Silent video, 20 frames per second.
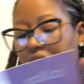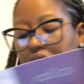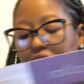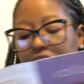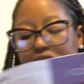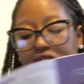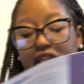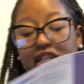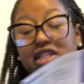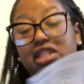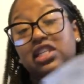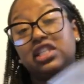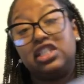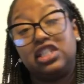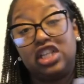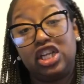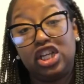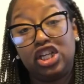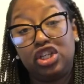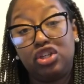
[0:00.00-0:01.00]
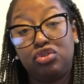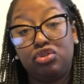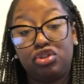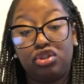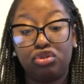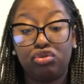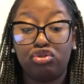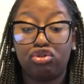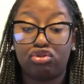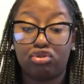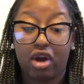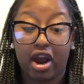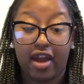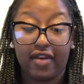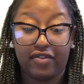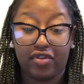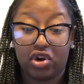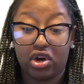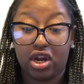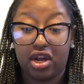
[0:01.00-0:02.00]
It says continue to
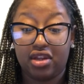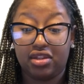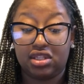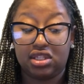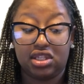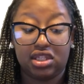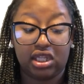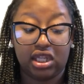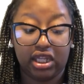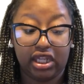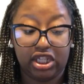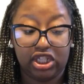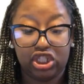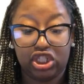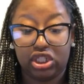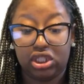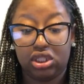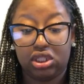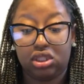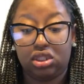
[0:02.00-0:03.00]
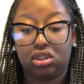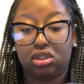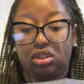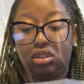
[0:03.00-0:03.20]
driver installation.